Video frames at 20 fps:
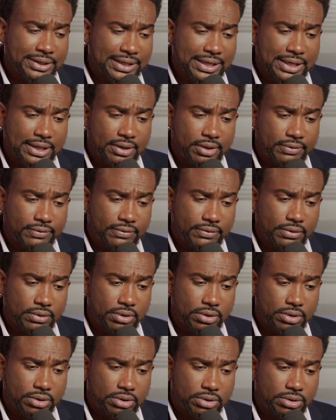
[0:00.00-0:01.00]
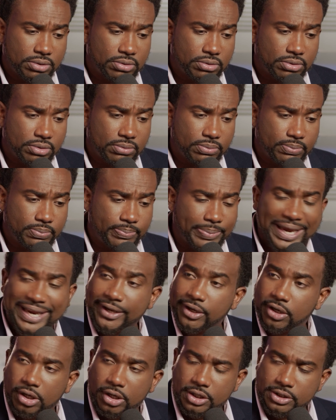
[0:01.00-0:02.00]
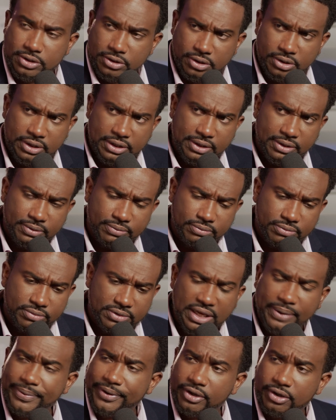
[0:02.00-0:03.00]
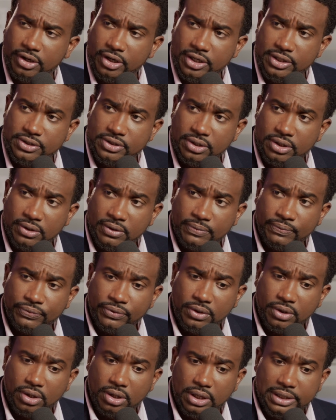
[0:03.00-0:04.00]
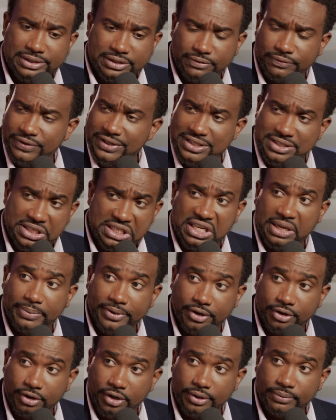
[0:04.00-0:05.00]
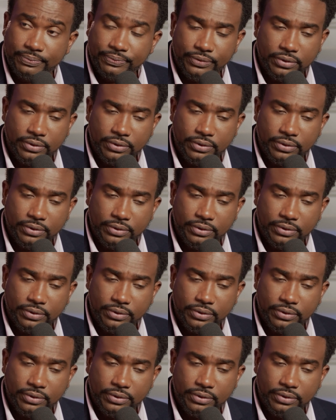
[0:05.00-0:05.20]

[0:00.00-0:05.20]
their bank cards or their debit cards as a Visa debit card,